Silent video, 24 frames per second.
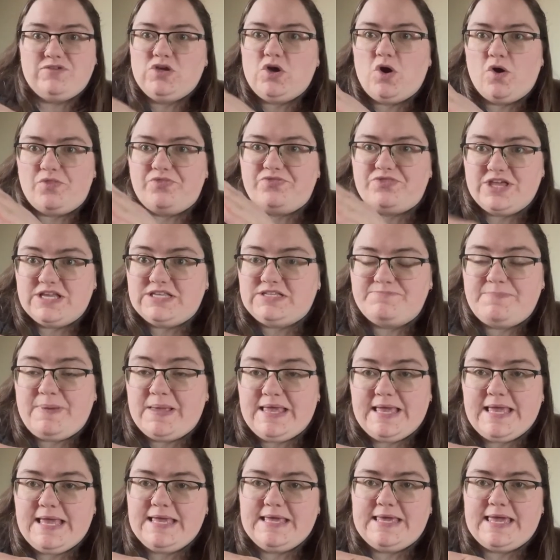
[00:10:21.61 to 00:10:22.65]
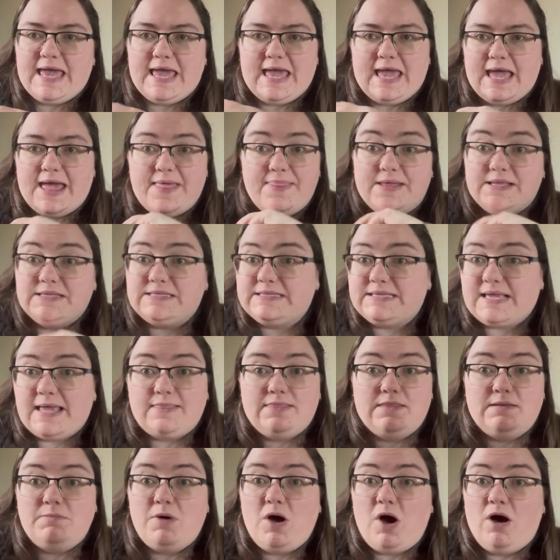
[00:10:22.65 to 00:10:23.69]
you got this PE kit and then
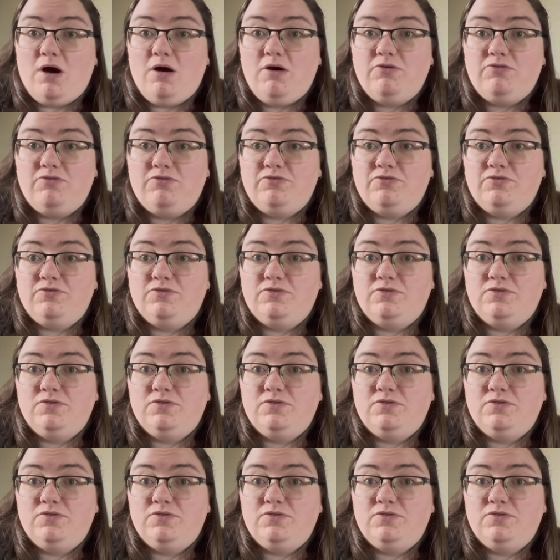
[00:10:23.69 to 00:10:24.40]
send them off,